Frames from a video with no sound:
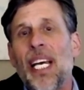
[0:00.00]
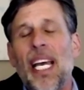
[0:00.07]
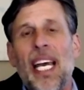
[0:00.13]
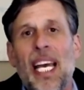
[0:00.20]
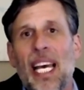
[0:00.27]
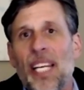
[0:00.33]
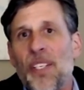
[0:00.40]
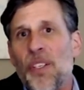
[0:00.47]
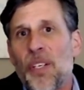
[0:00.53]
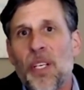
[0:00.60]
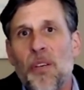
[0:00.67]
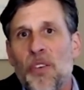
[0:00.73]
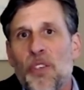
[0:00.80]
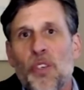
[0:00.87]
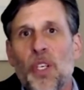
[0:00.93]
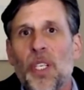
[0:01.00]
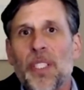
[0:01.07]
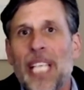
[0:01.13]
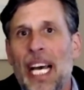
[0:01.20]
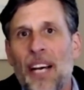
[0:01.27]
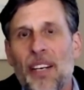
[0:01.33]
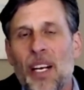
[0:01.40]
And you can drill
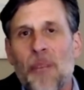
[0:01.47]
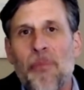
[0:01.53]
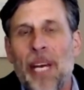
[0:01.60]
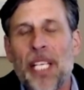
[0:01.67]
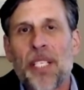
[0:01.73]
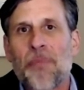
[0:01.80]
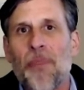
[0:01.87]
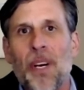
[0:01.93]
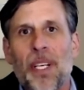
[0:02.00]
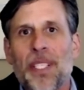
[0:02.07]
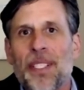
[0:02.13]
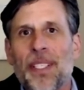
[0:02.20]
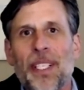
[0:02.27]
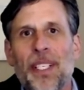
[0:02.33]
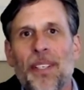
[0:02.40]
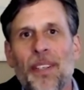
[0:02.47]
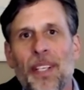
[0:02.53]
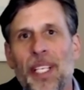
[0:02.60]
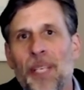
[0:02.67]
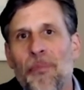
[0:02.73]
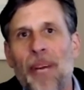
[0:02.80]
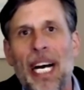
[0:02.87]
down our benchmarks
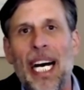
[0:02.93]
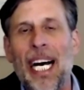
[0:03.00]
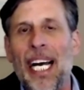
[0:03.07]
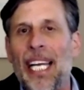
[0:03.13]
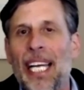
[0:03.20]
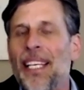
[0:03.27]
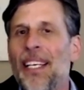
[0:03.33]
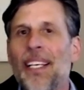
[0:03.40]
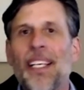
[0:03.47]
literally by